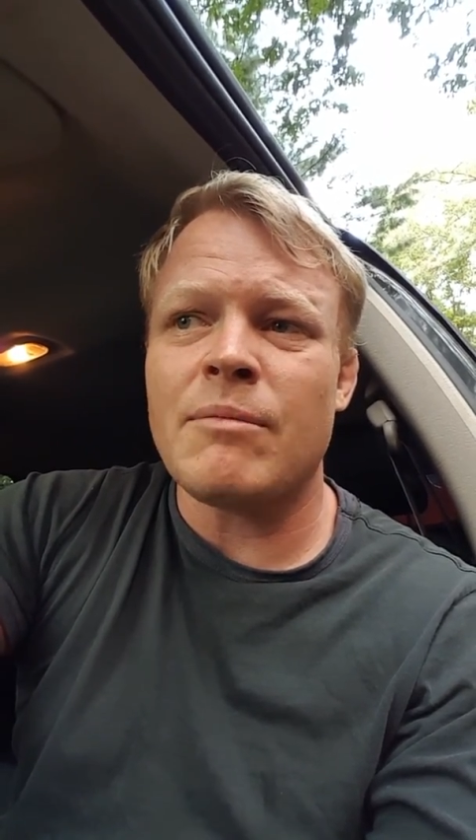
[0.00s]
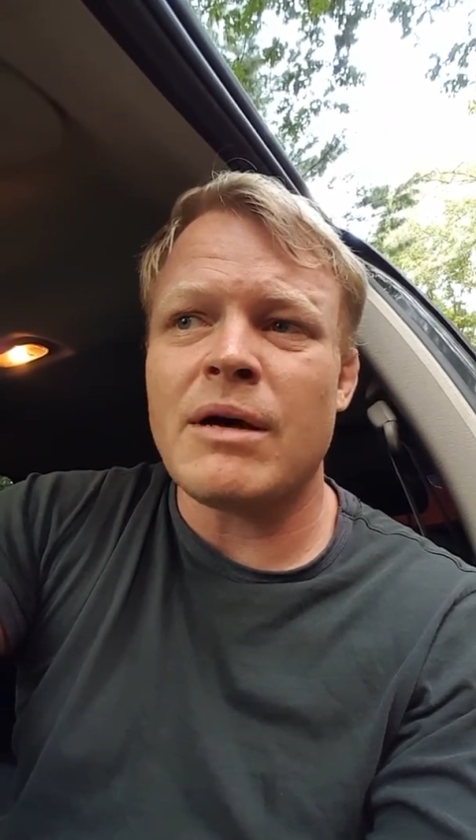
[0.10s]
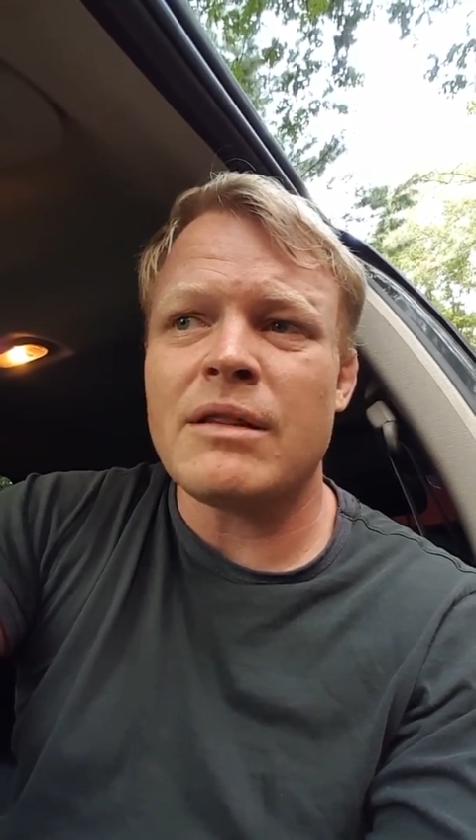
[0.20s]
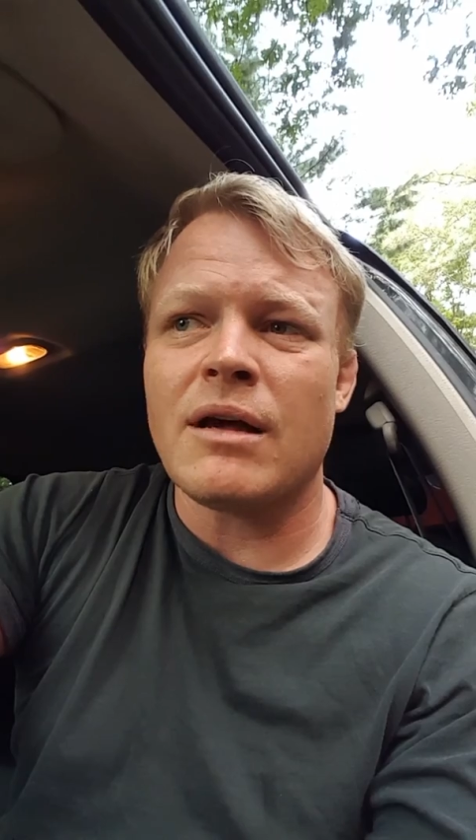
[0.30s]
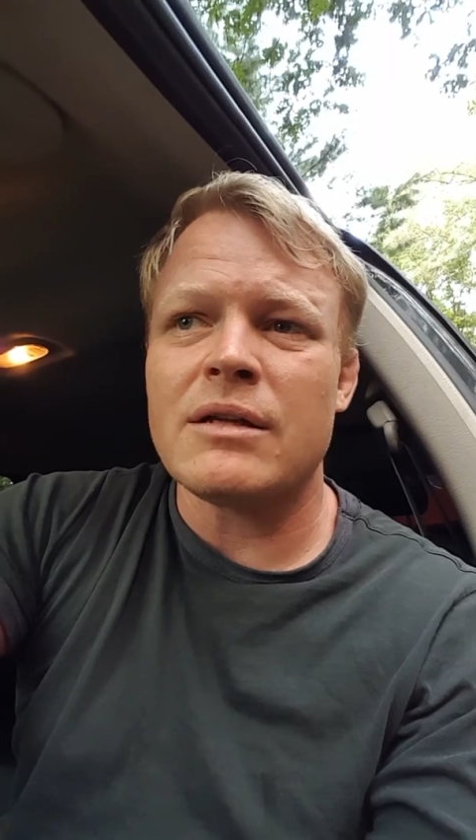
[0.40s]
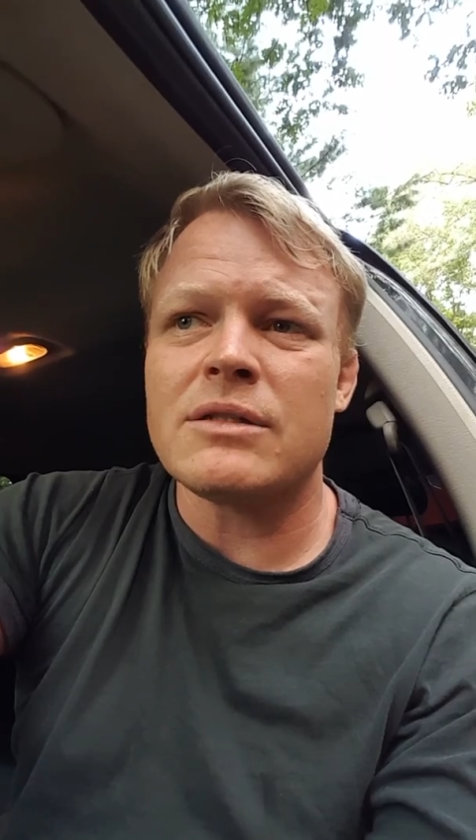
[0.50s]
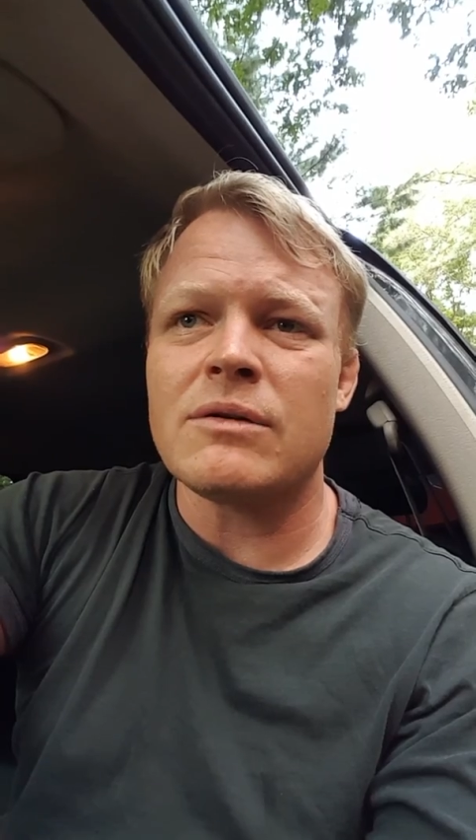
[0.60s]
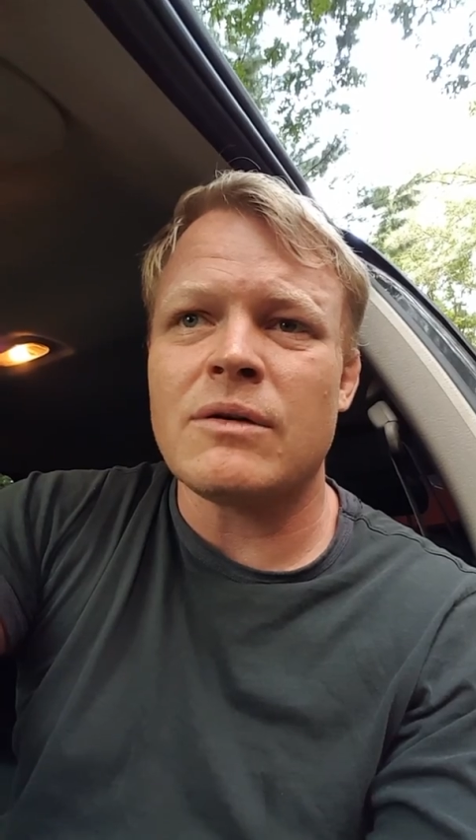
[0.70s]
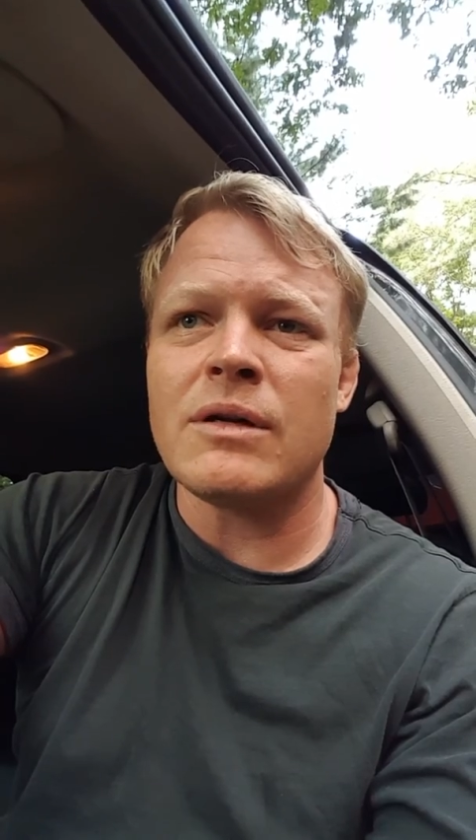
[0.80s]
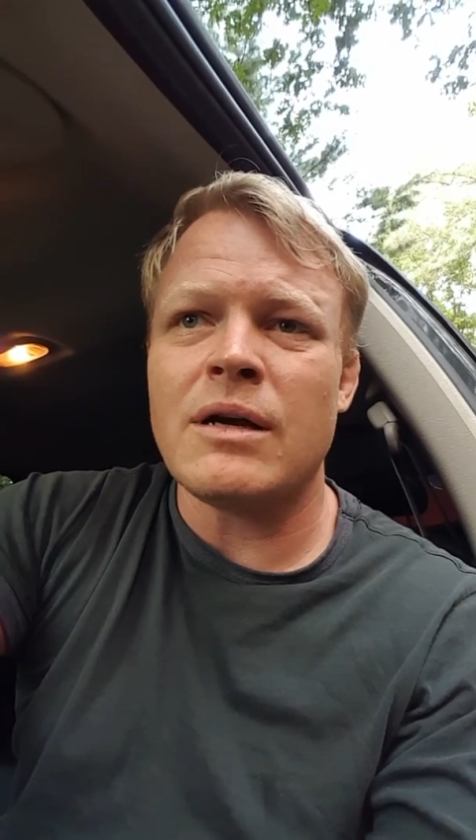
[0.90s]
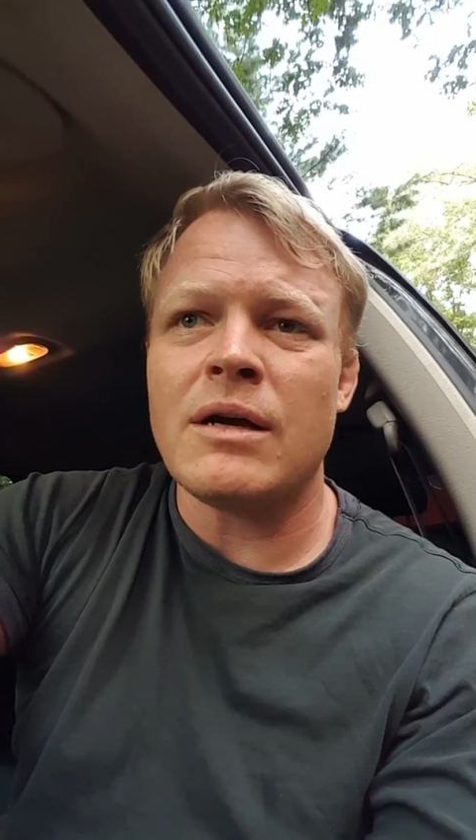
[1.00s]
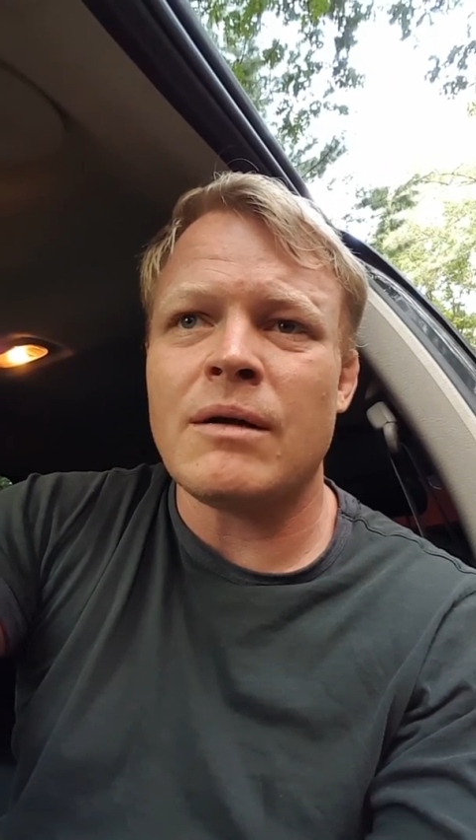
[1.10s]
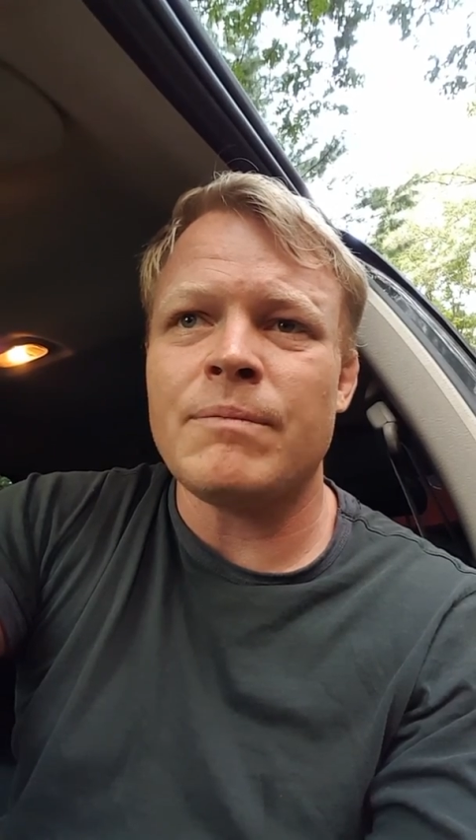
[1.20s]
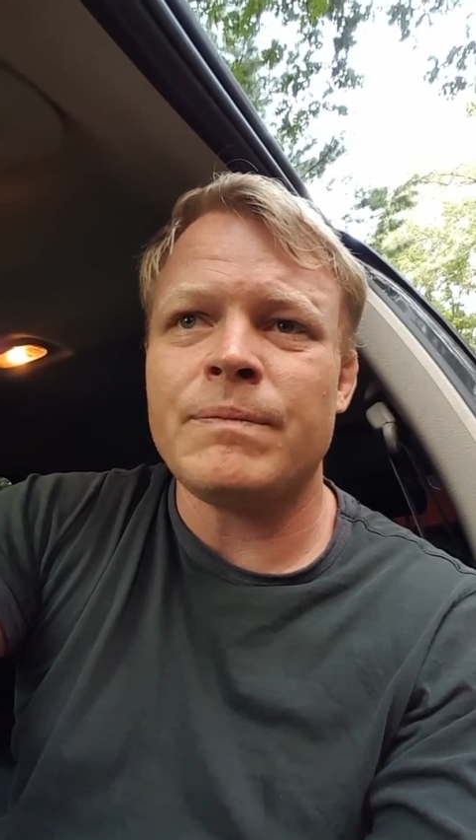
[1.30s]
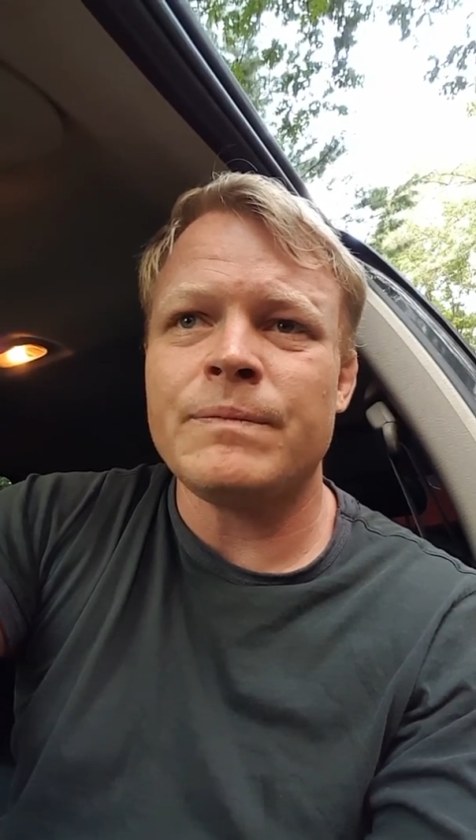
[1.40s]
of my thoughts
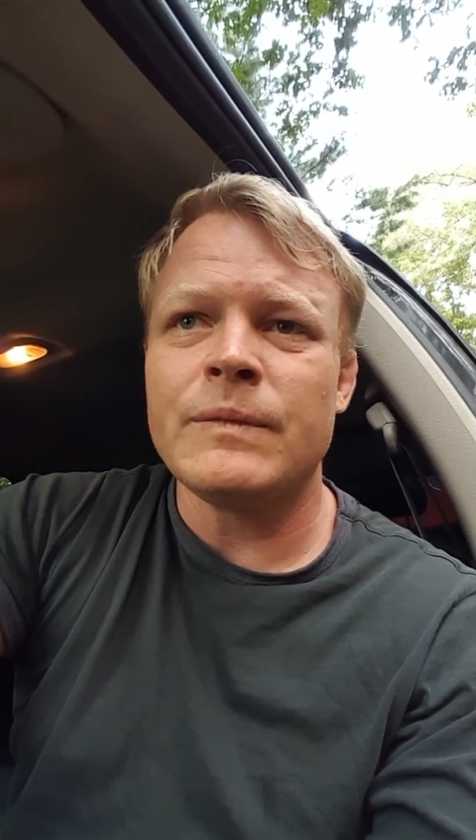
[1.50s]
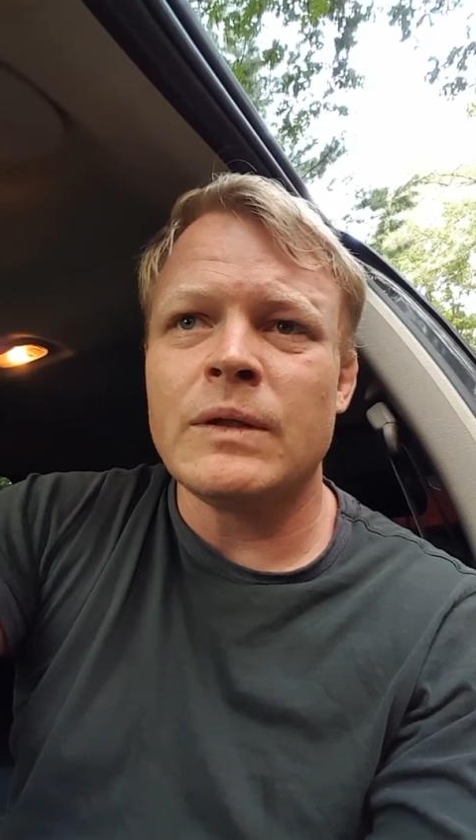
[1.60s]
on